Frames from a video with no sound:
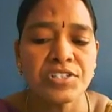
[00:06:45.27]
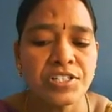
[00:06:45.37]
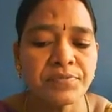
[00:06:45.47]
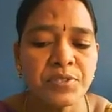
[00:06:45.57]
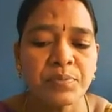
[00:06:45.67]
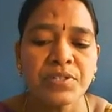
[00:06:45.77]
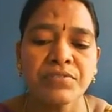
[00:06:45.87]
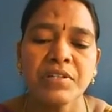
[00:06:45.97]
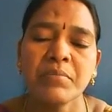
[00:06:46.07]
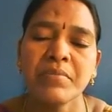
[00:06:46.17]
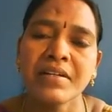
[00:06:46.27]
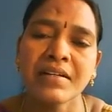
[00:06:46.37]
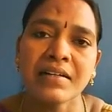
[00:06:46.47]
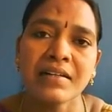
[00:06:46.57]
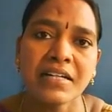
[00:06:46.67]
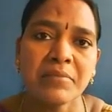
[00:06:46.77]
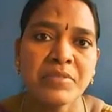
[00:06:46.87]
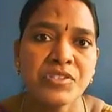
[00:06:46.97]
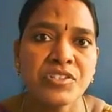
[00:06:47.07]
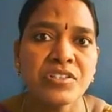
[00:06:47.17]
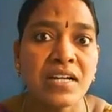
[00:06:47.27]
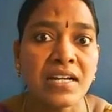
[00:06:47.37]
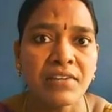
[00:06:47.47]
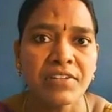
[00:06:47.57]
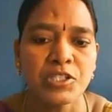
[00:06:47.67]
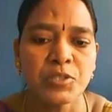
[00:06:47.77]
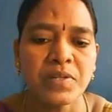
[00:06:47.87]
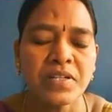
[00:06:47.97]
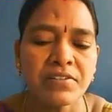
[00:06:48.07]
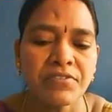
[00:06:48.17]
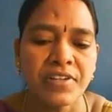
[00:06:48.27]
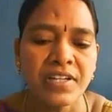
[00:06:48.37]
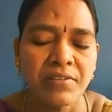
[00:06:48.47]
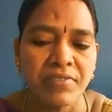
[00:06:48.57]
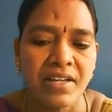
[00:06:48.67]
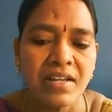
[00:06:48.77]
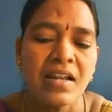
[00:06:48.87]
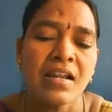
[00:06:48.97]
shifts between miracle and mystery. I have explained very well